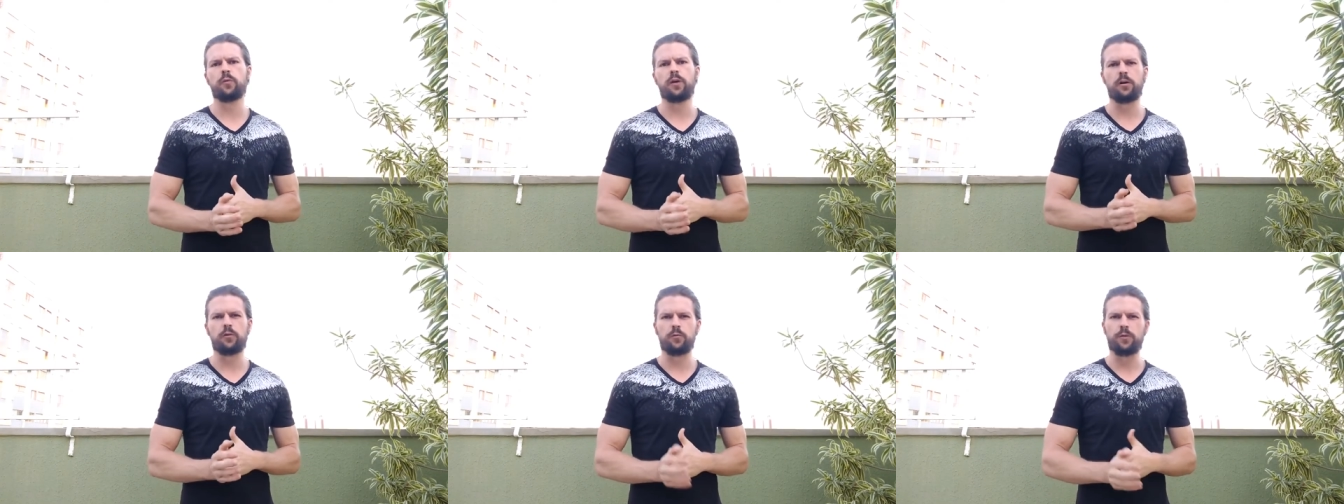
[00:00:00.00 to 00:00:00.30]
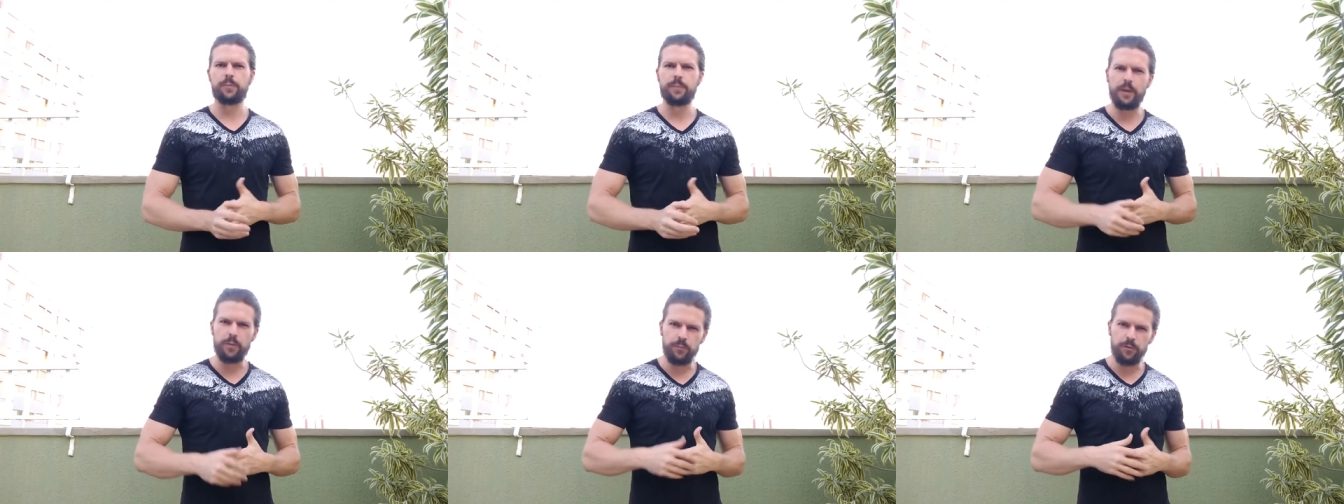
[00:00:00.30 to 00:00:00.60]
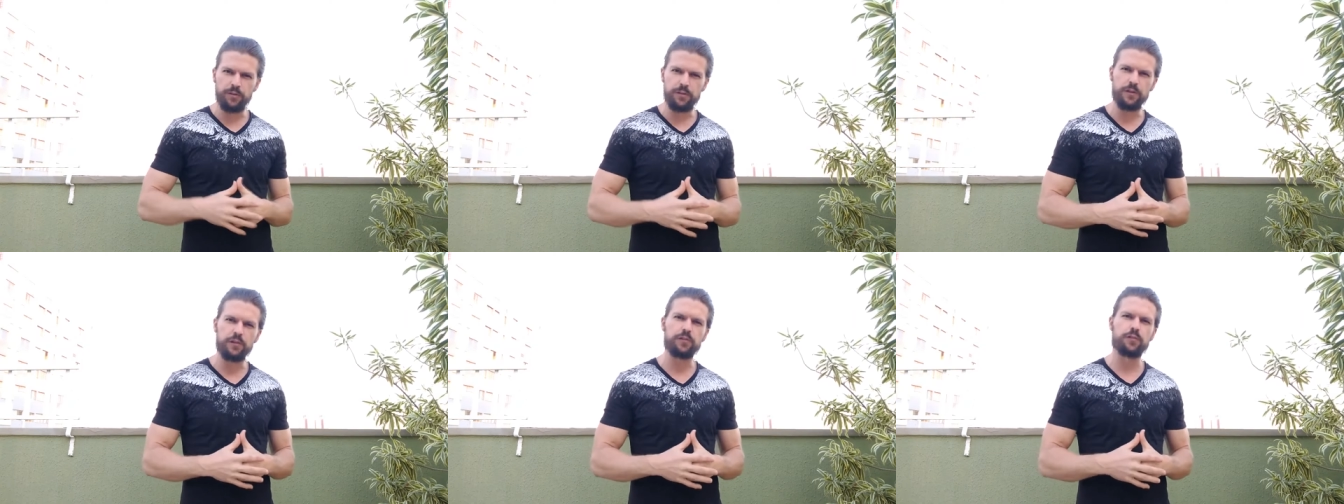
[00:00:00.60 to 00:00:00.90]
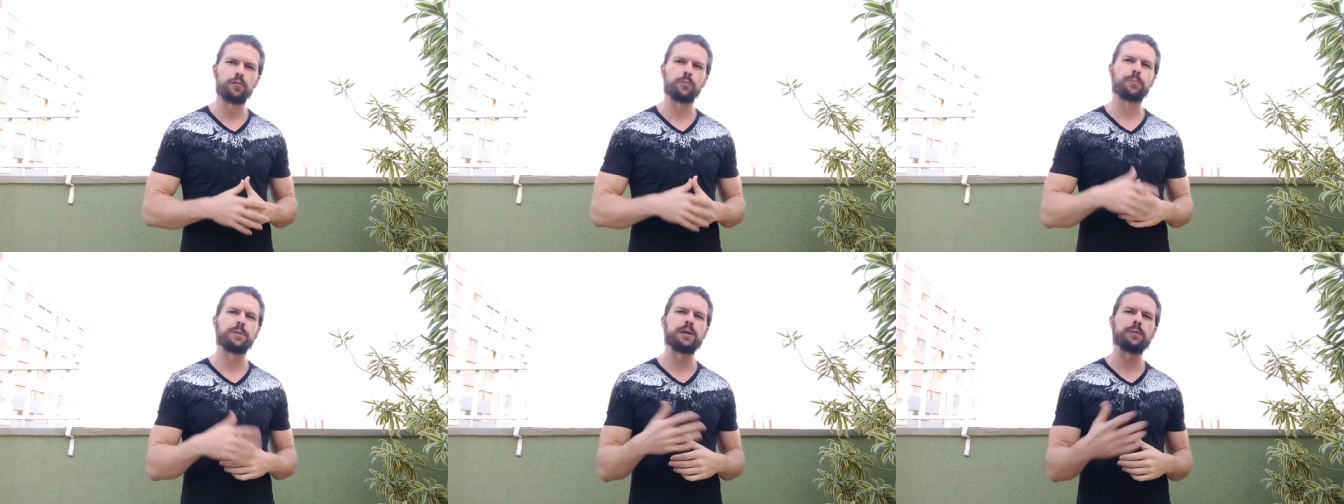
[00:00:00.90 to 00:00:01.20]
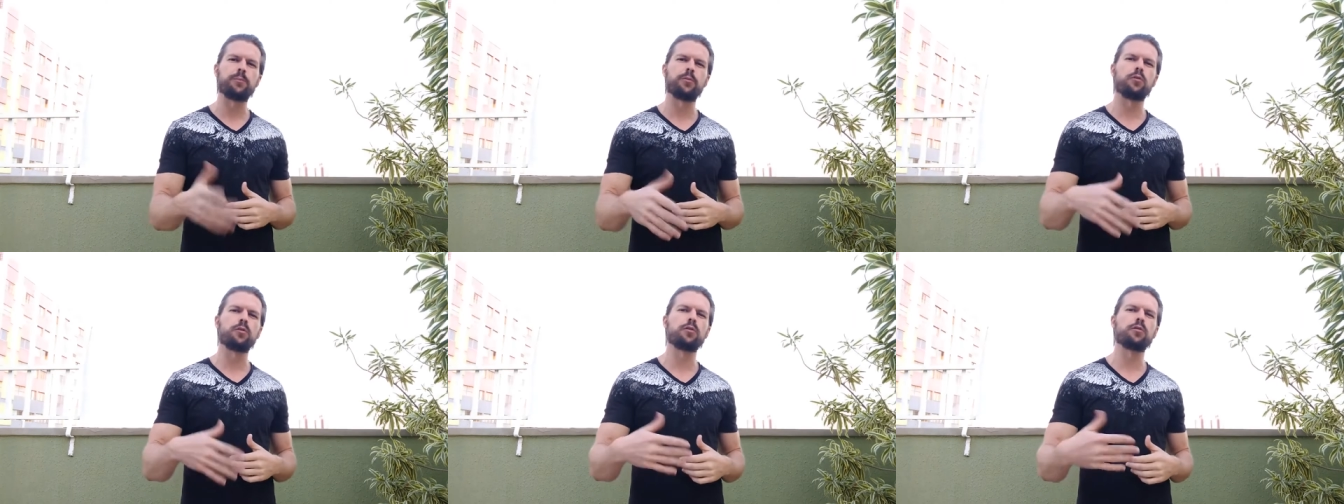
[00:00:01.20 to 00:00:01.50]
Remember, these are people
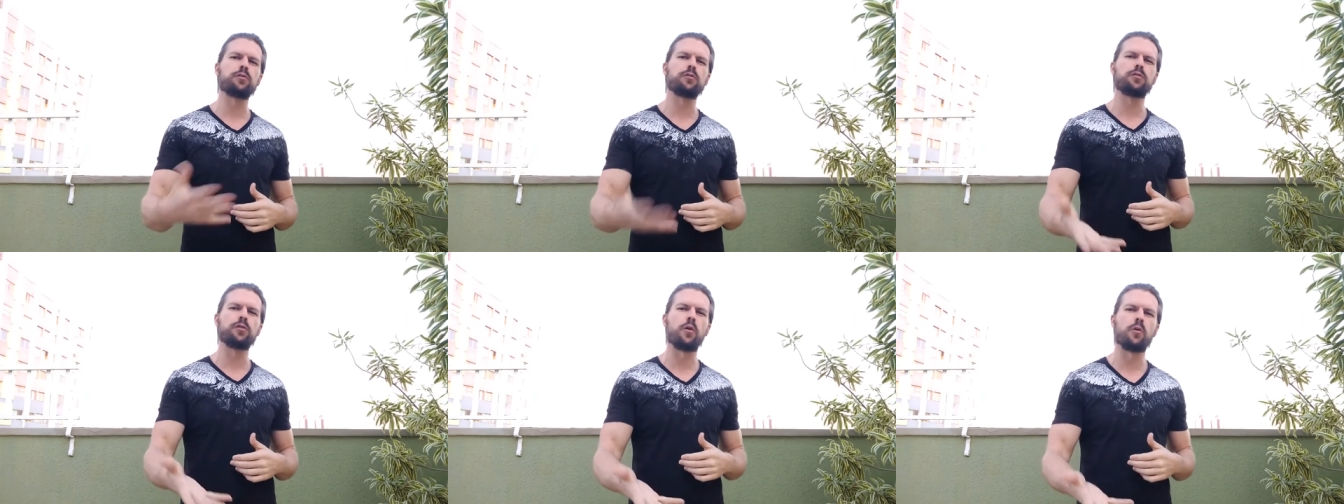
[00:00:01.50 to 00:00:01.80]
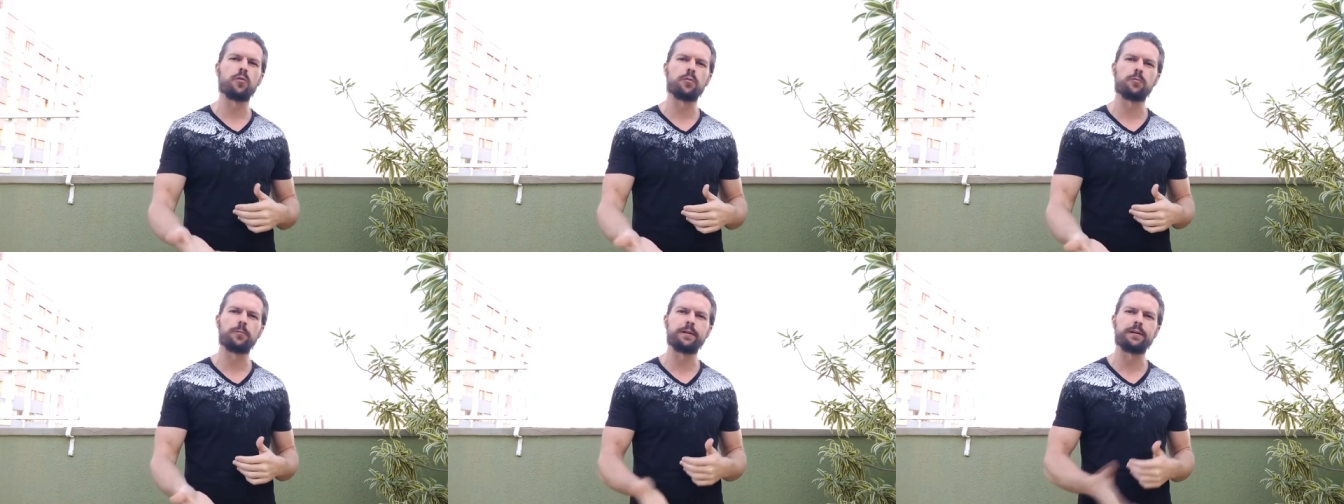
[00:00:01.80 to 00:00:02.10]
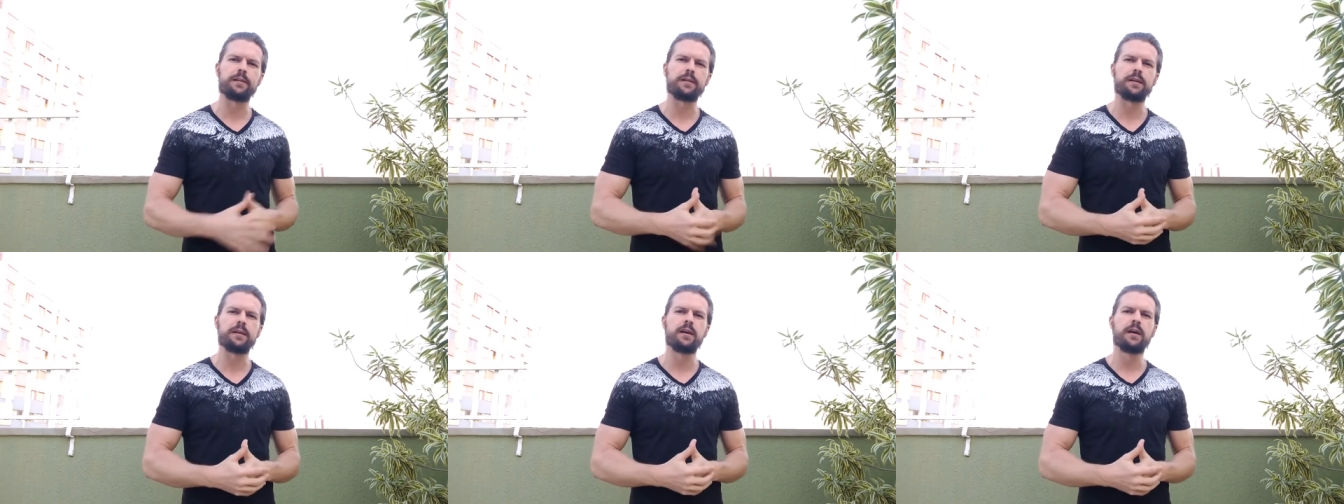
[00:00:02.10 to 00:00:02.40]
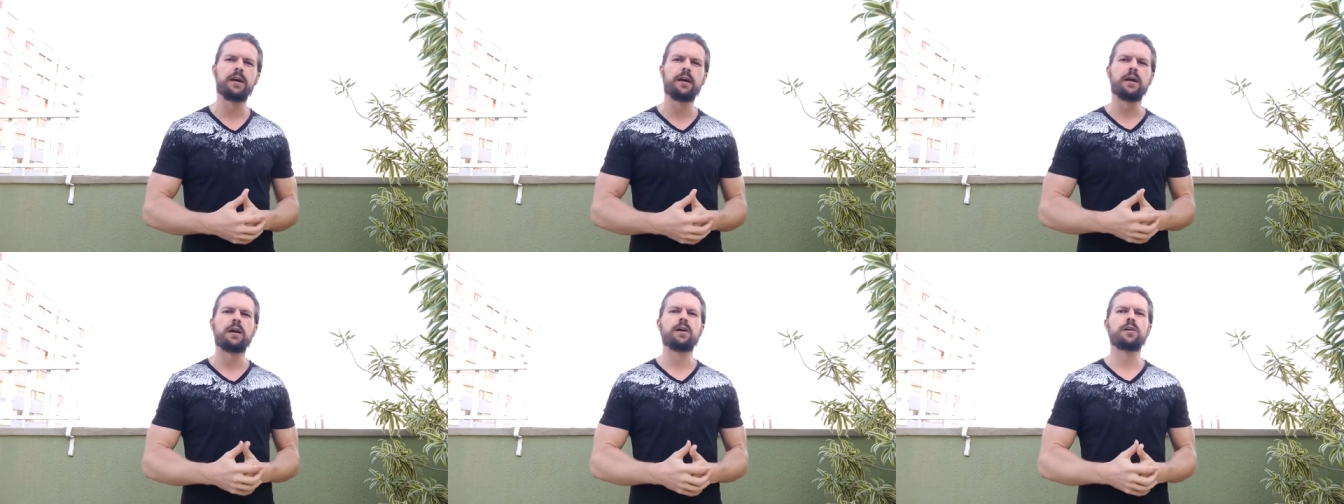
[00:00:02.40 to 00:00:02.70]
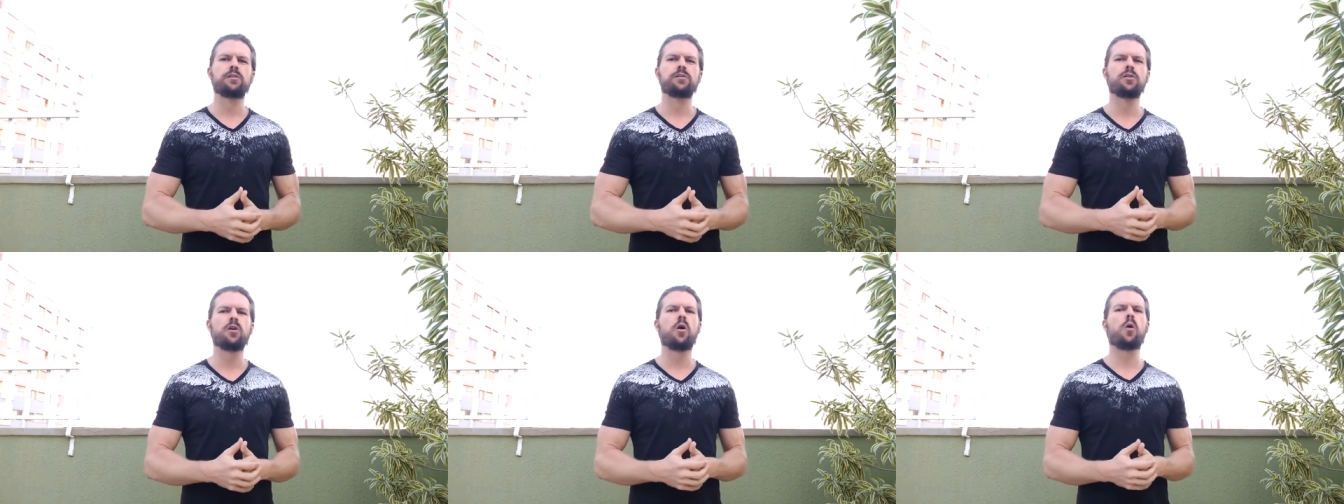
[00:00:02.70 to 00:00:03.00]
who don't really
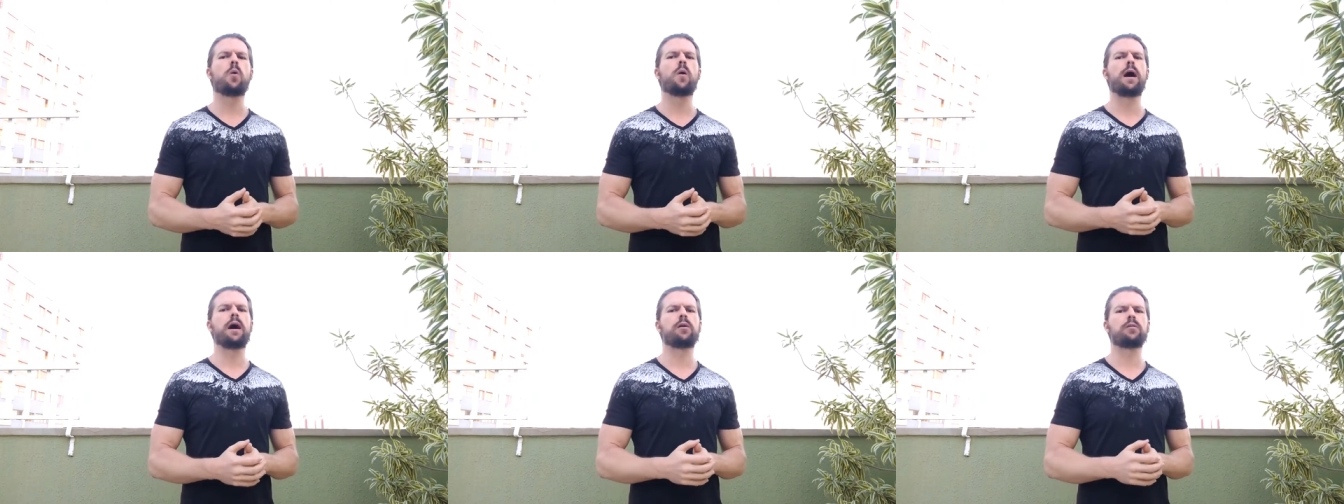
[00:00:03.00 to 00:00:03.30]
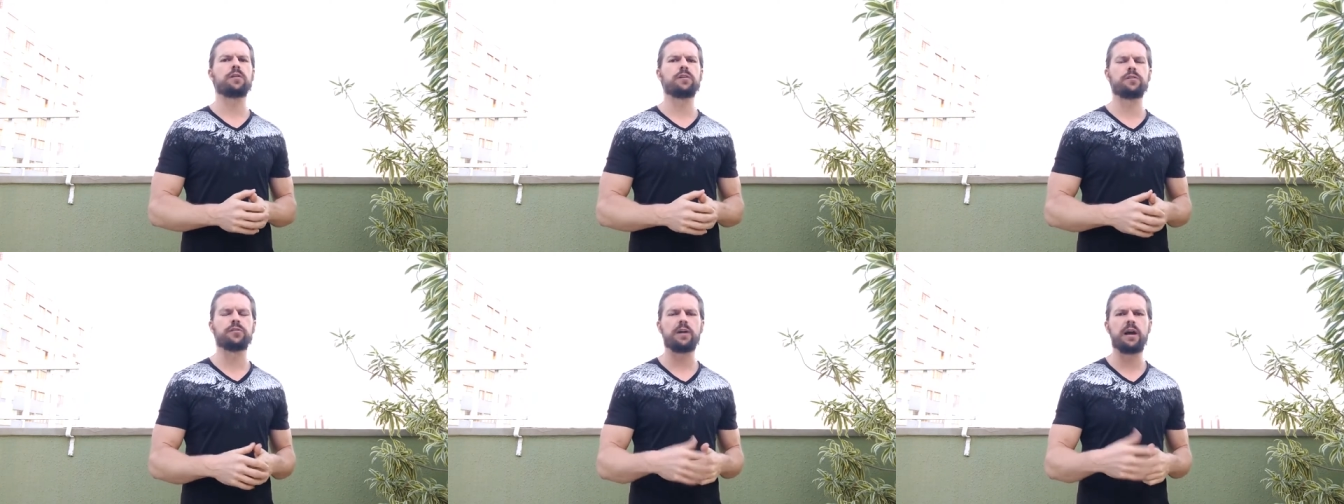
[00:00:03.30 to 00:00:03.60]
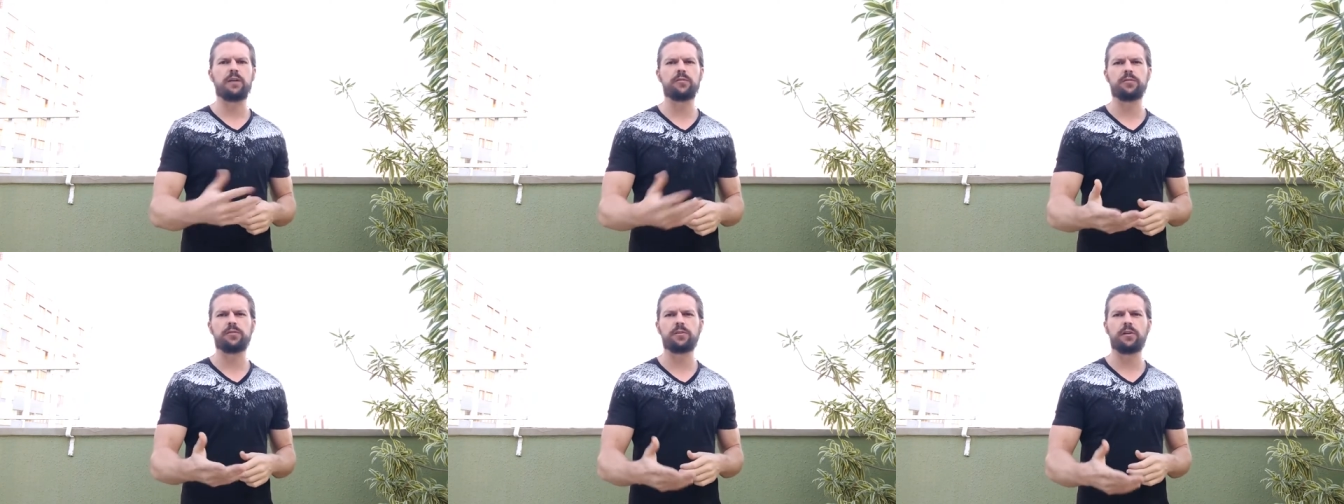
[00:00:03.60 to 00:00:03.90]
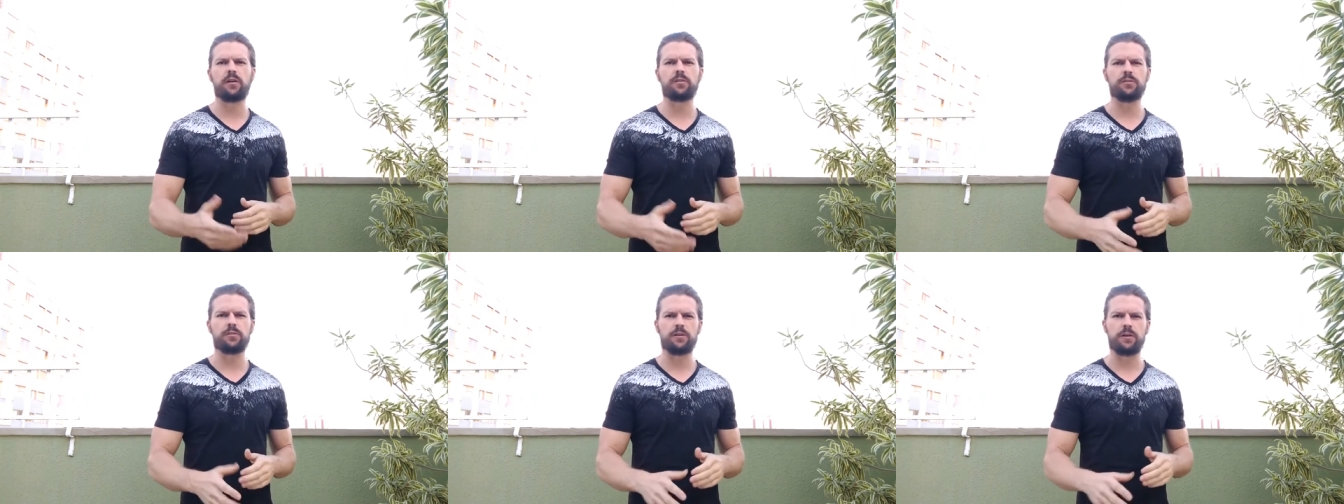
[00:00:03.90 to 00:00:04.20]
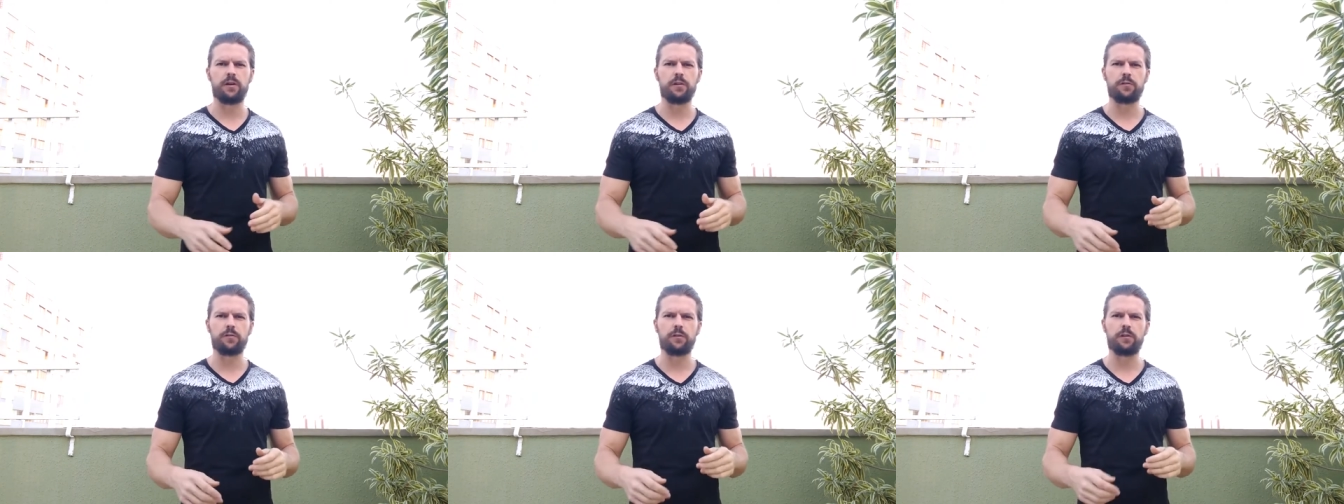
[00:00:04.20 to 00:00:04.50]
know how to travel to other countries.